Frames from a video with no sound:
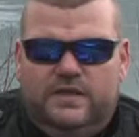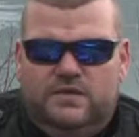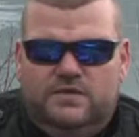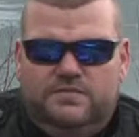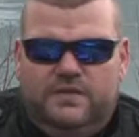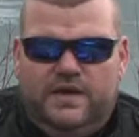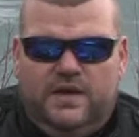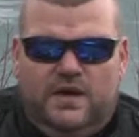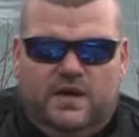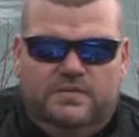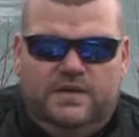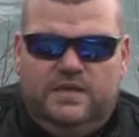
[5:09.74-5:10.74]
used by
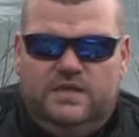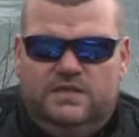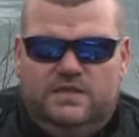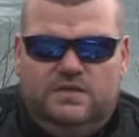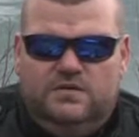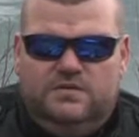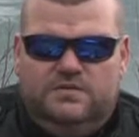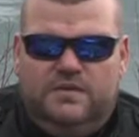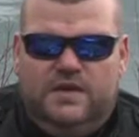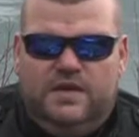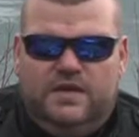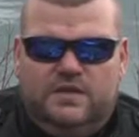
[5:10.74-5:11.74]
armies, used
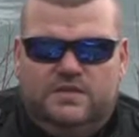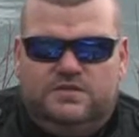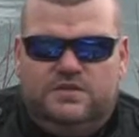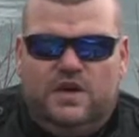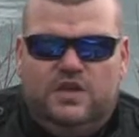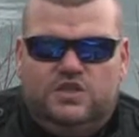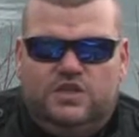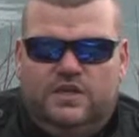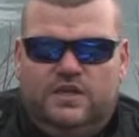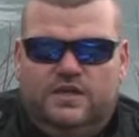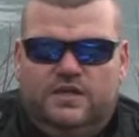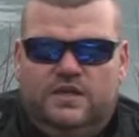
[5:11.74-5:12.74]
by
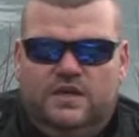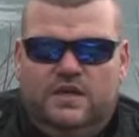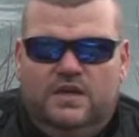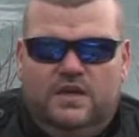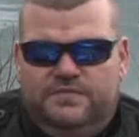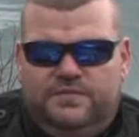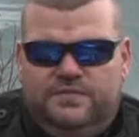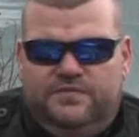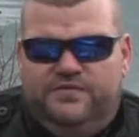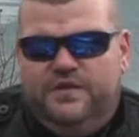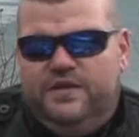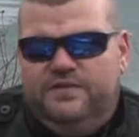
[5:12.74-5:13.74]
construction,
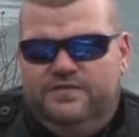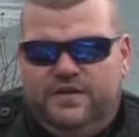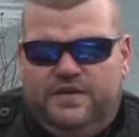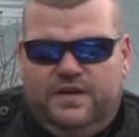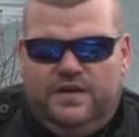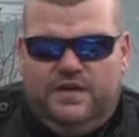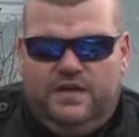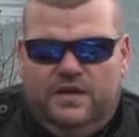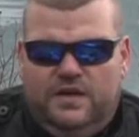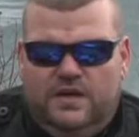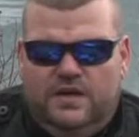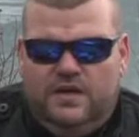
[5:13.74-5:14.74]
very
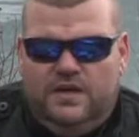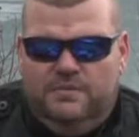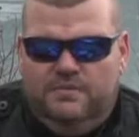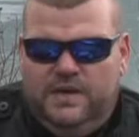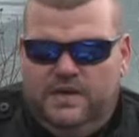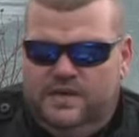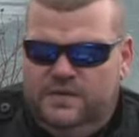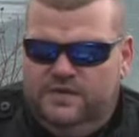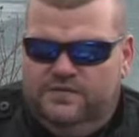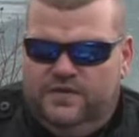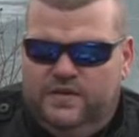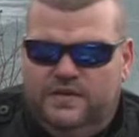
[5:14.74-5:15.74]
many
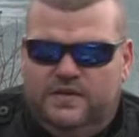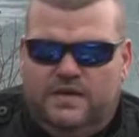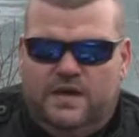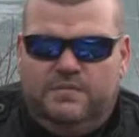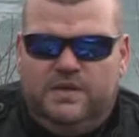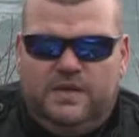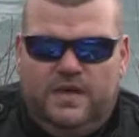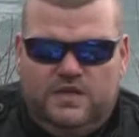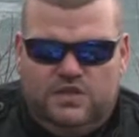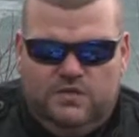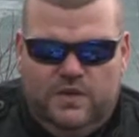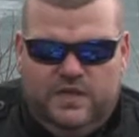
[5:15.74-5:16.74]
different
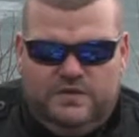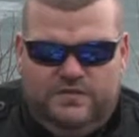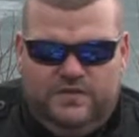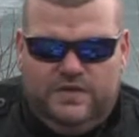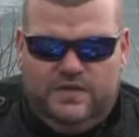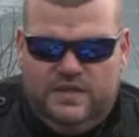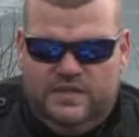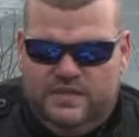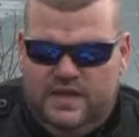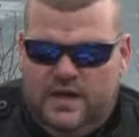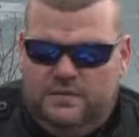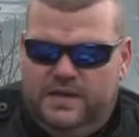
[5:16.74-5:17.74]
application ways for this
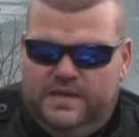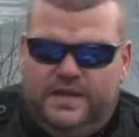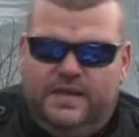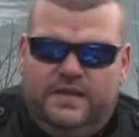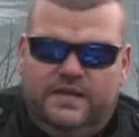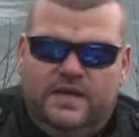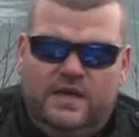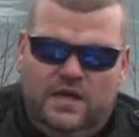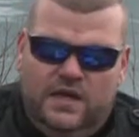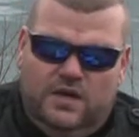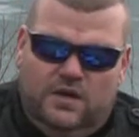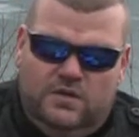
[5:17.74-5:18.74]
tablet. And
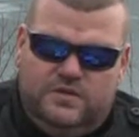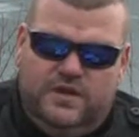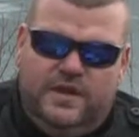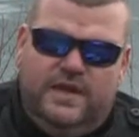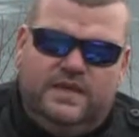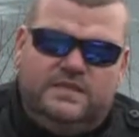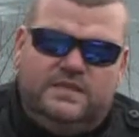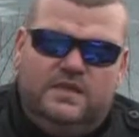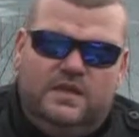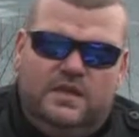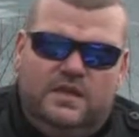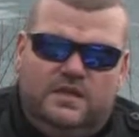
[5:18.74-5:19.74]
it also has
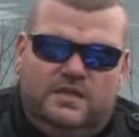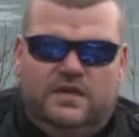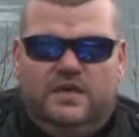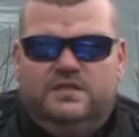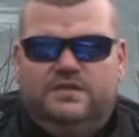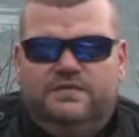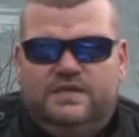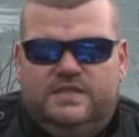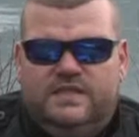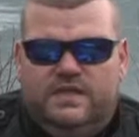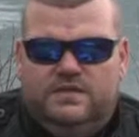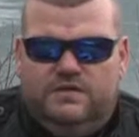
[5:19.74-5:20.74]
tons of
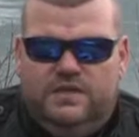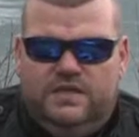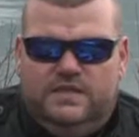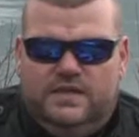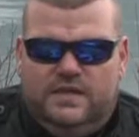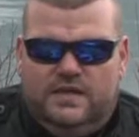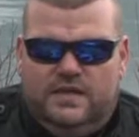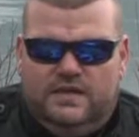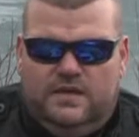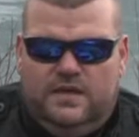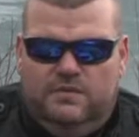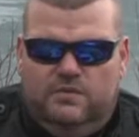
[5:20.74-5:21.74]
accessories that can
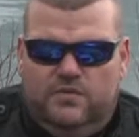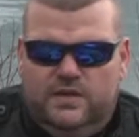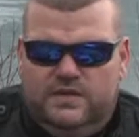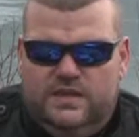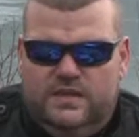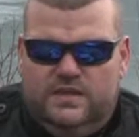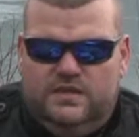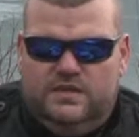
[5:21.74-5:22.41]
come with it,